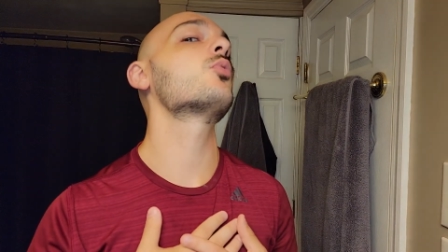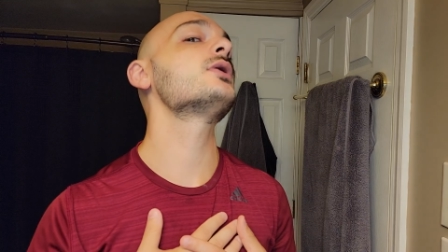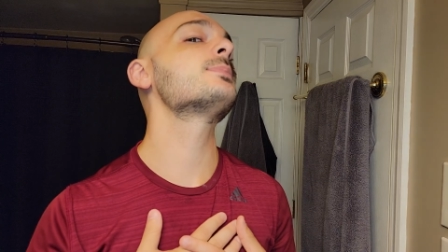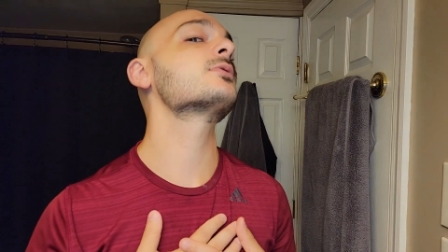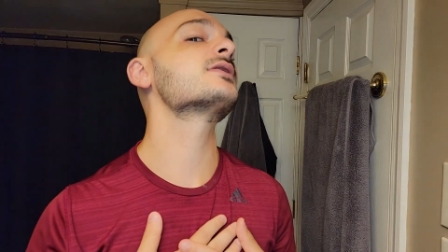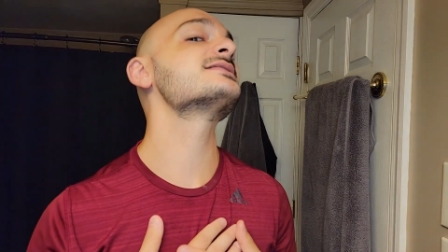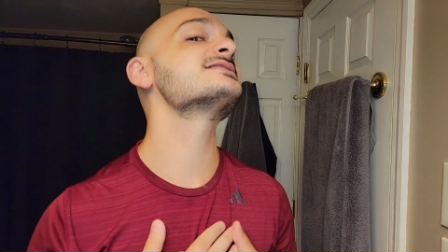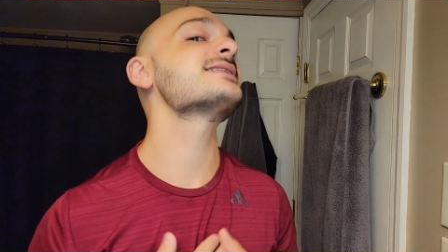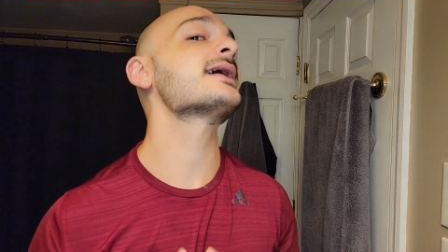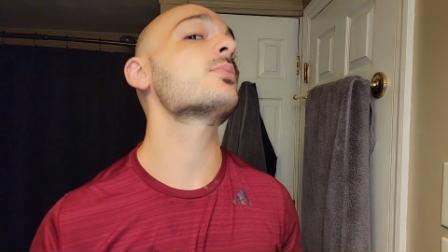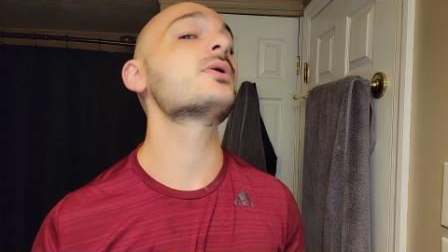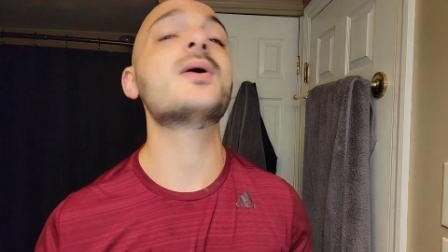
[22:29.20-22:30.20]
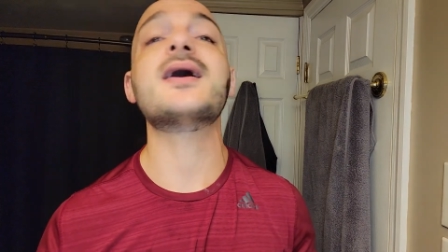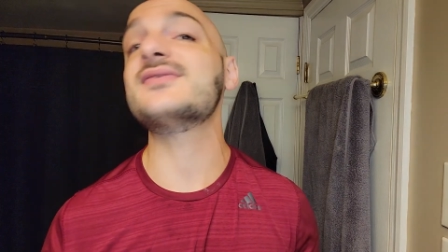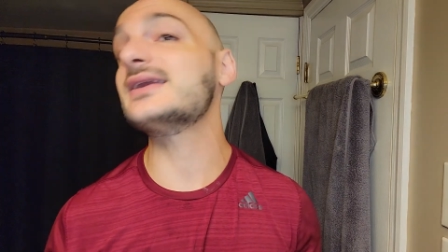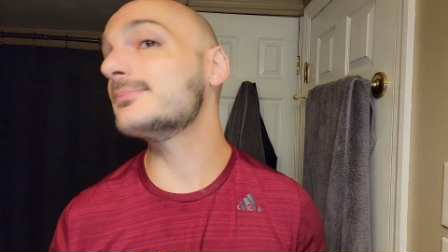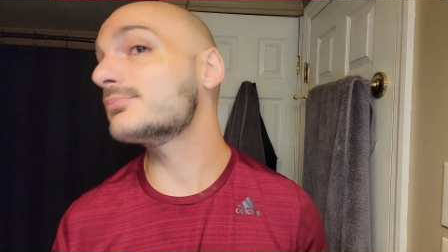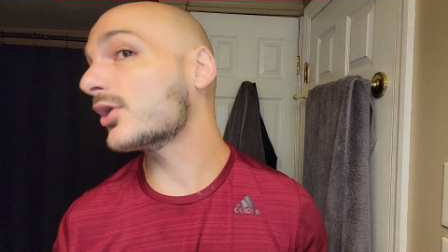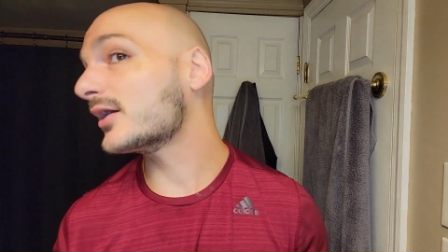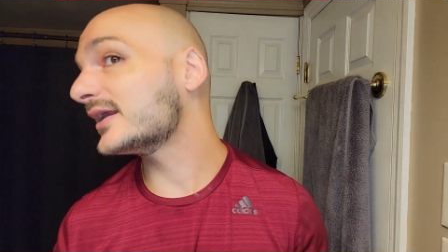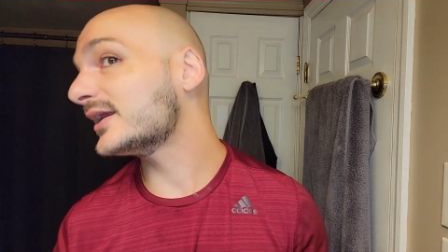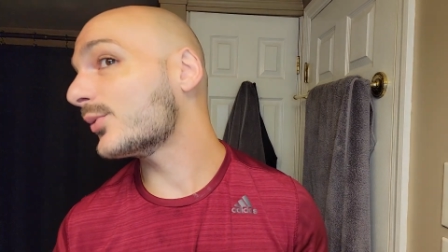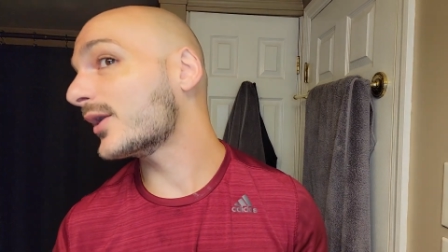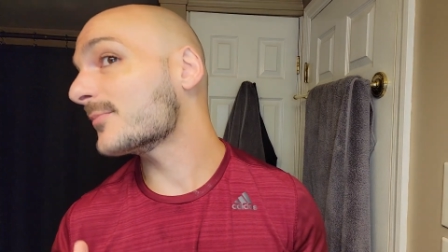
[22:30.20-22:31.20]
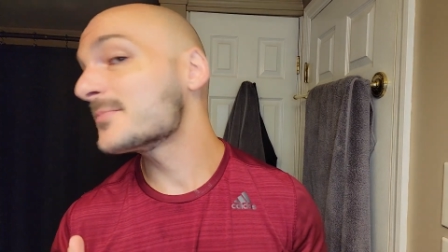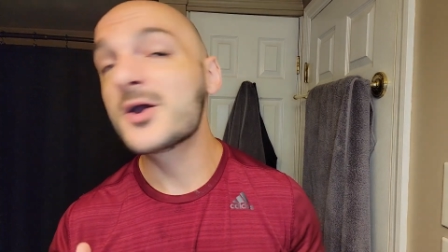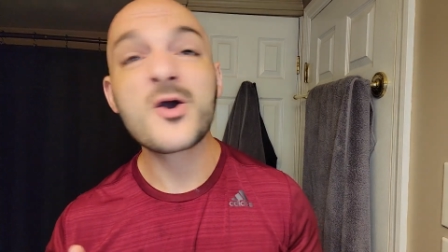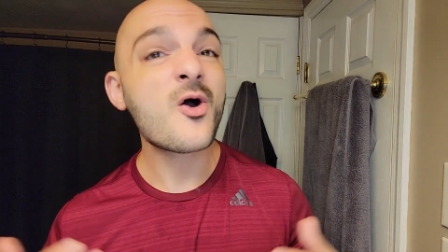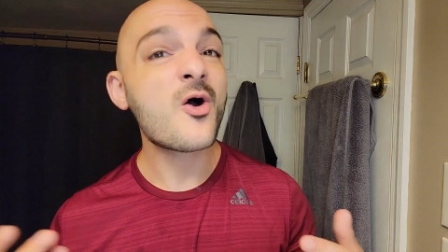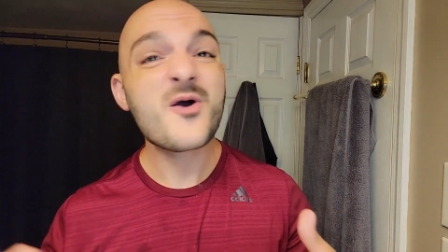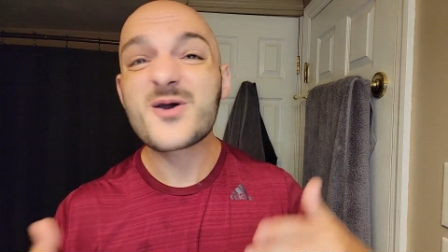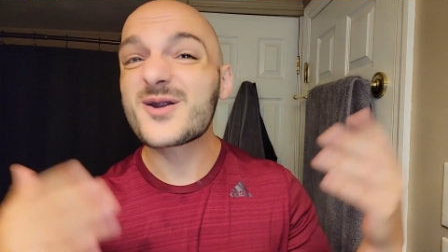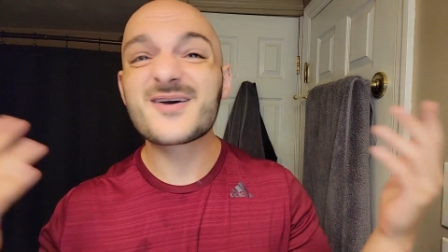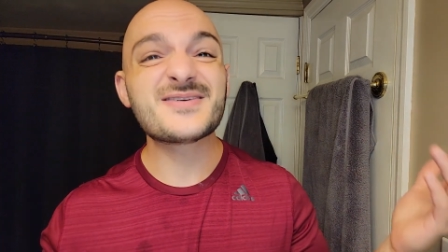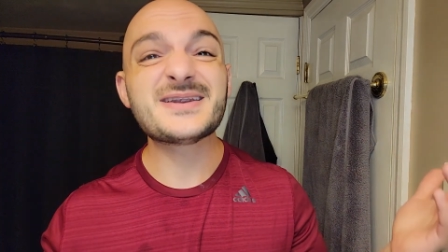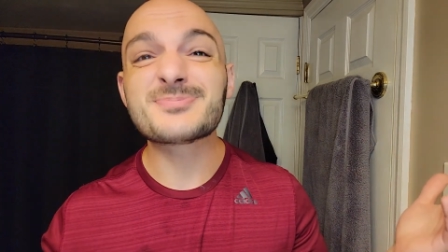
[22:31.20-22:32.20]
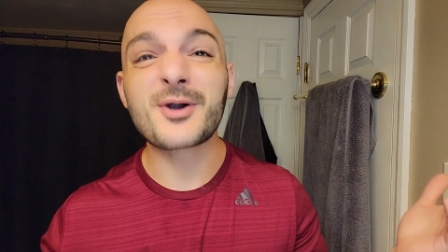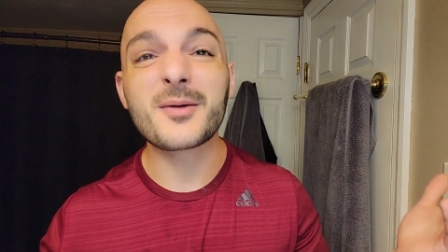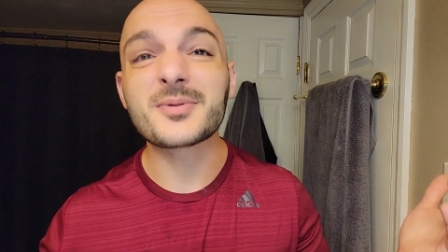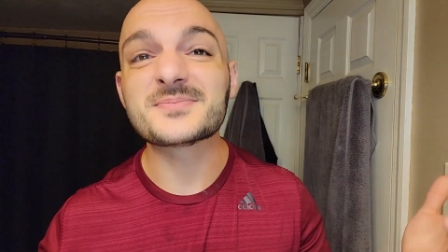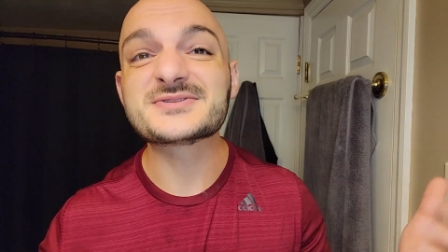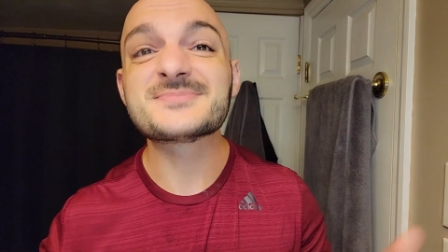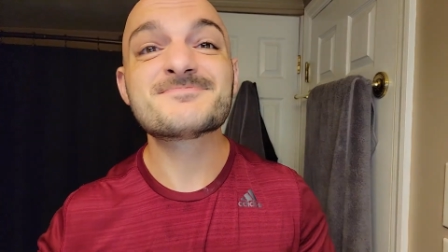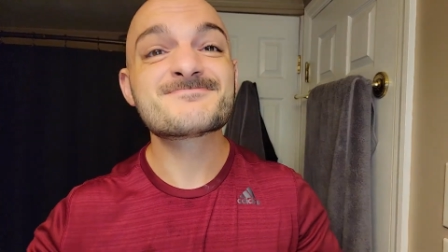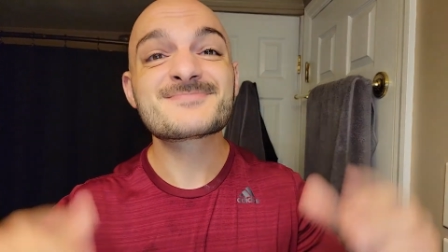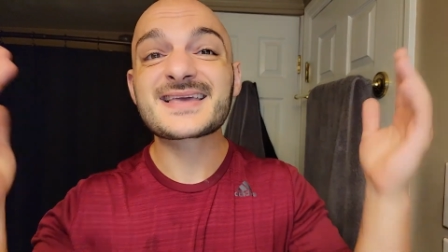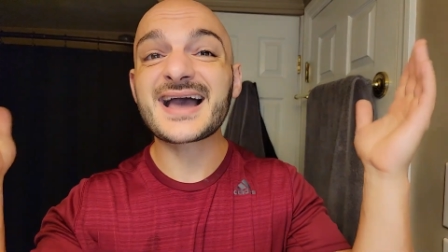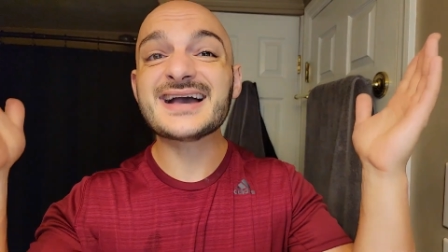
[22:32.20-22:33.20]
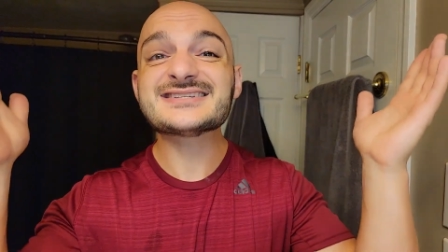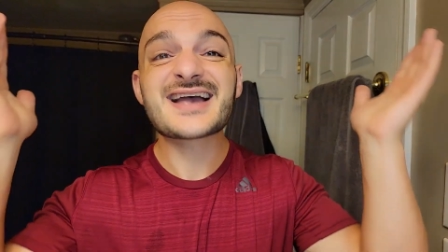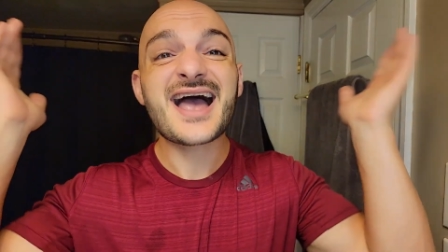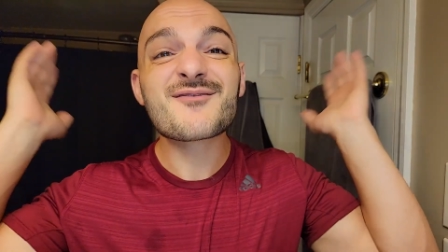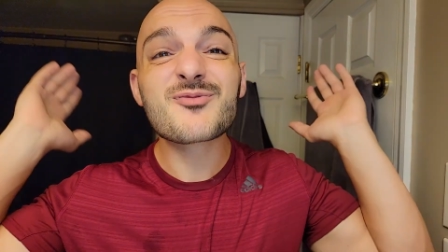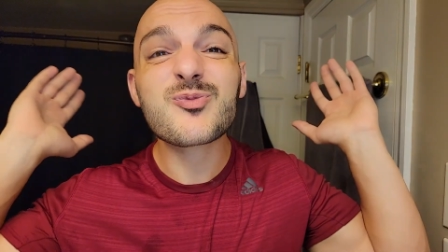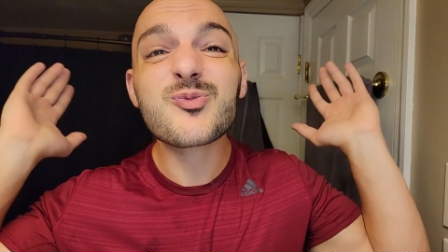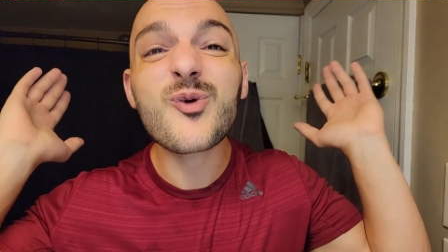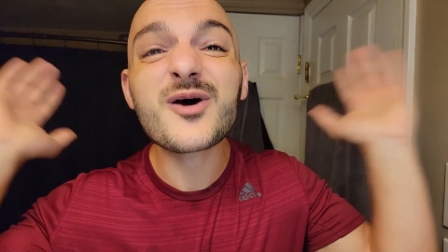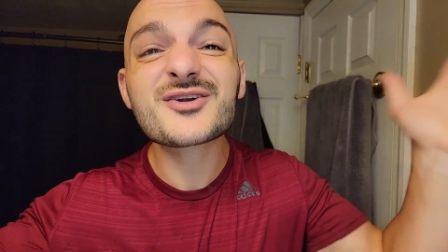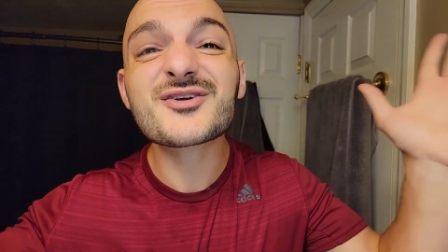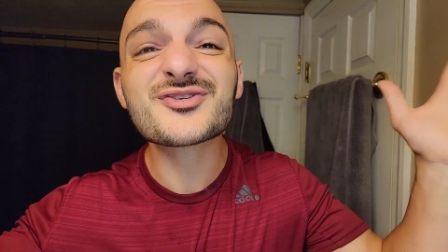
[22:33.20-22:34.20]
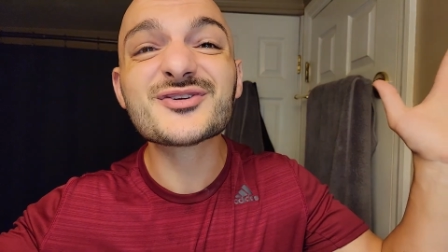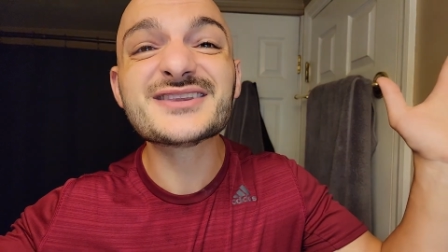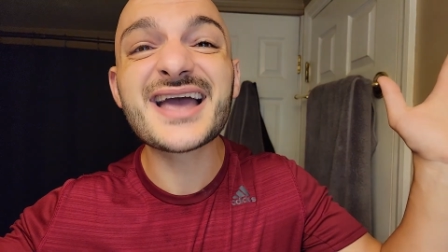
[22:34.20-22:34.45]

have a weeper in sight. We don't have any blood anywhere. I don't have any problems. Guys, have wonderful